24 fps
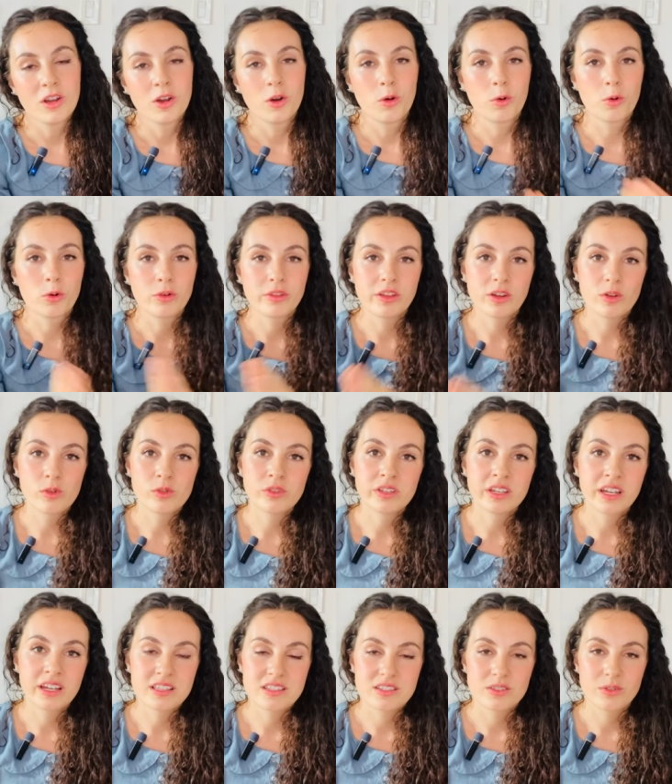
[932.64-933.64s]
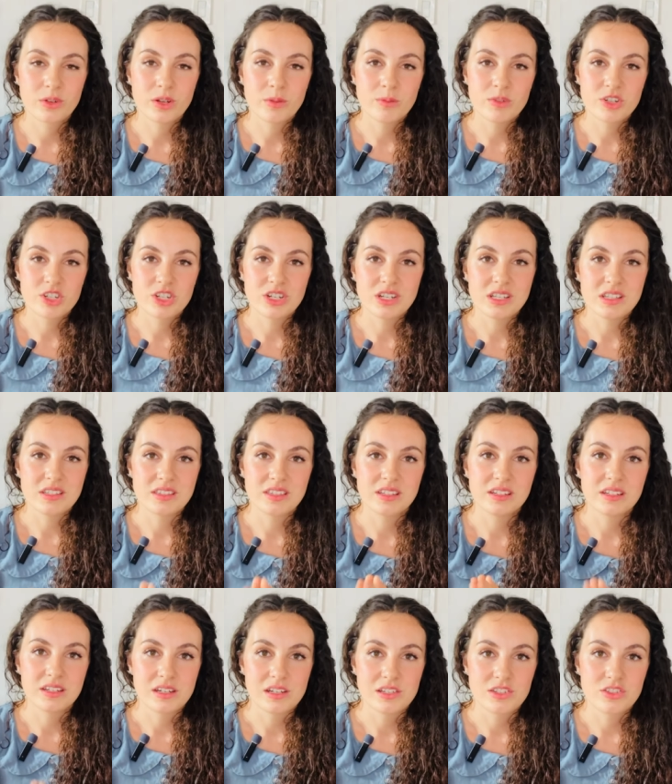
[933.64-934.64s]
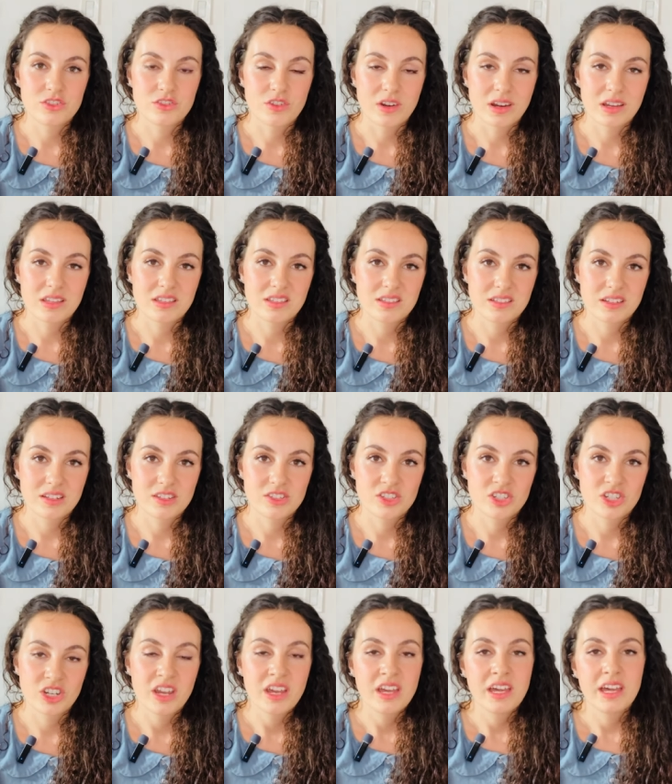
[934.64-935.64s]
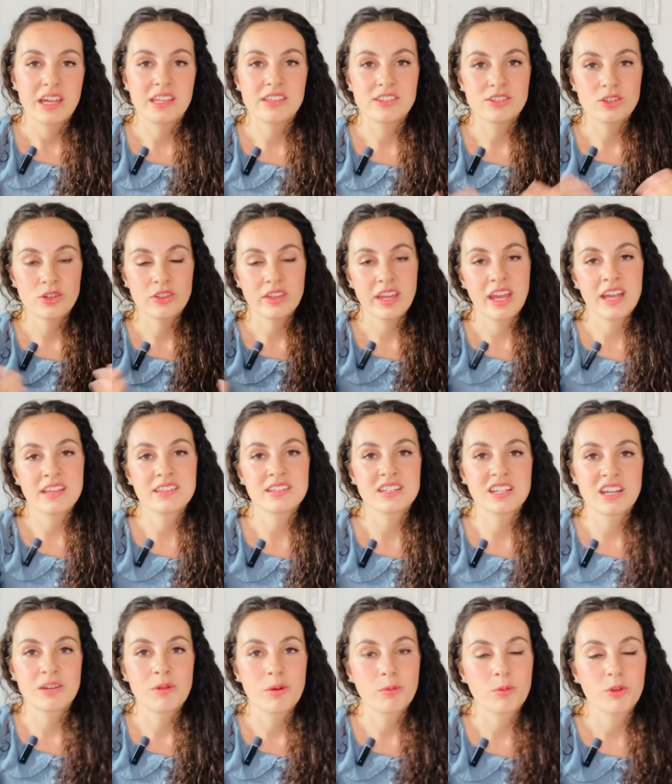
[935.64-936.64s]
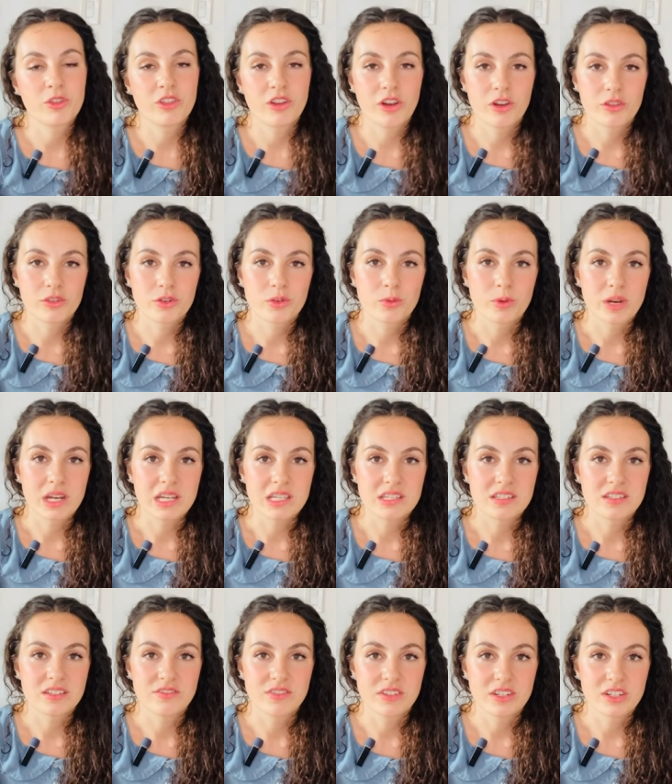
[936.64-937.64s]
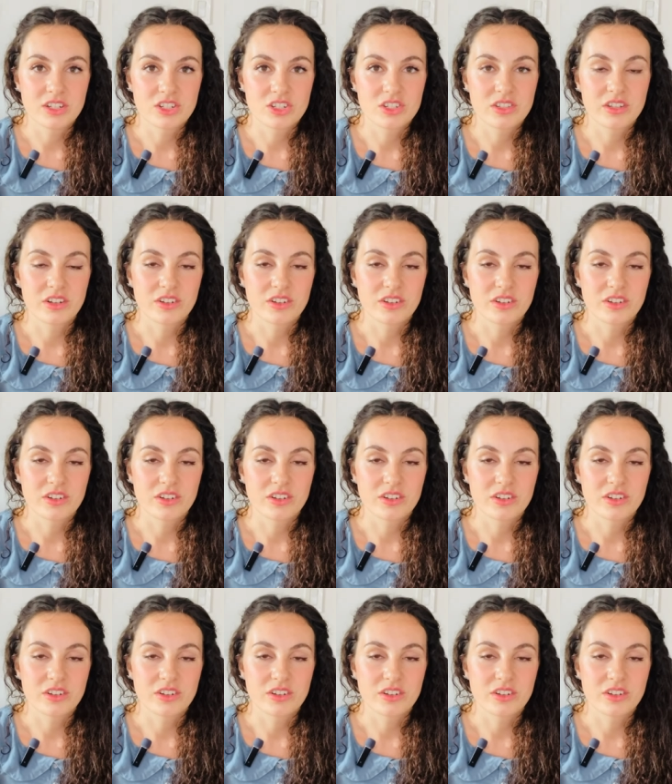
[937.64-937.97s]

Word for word: or they only had sewing machines that did a straight stitch. And so they had to come up with other ways to finish their